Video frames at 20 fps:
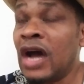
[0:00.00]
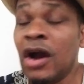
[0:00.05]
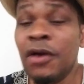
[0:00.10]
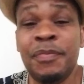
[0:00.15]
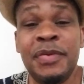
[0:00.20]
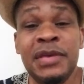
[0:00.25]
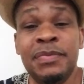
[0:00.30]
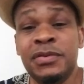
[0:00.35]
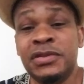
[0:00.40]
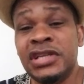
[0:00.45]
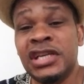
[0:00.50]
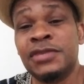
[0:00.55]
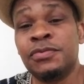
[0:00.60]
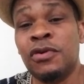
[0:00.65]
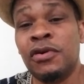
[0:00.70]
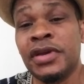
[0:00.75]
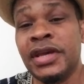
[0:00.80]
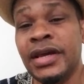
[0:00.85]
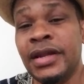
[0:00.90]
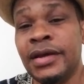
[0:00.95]
people just
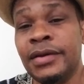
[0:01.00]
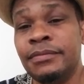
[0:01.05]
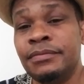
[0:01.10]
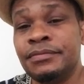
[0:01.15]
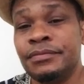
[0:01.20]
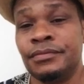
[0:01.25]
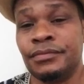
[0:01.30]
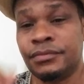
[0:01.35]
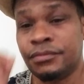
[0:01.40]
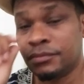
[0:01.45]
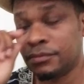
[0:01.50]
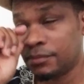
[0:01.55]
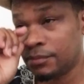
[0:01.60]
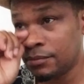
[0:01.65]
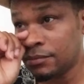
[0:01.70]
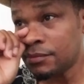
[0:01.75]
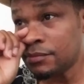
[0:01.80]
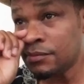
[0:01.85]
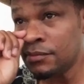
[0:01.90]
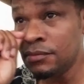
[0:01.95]
won't get it.
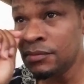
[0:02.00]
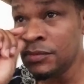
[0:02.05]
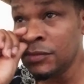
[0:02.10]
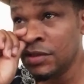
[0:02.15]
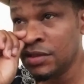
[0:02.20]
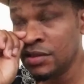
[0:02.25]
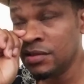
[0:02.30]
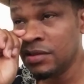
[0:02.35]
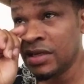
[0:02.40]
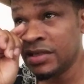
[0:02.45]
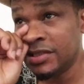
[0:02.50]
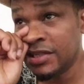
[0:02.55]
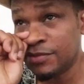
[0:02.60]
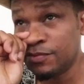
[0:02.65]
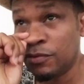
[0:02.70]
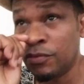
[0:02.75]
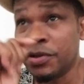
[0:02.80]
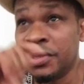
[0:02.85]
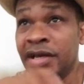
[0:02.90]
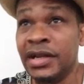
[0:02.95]
They just
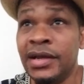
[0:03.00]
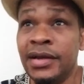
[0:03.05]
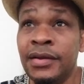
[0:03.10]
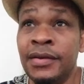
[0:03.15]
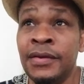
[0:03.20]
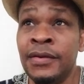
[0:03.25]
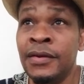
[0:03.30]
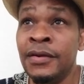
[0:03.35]
won't get it.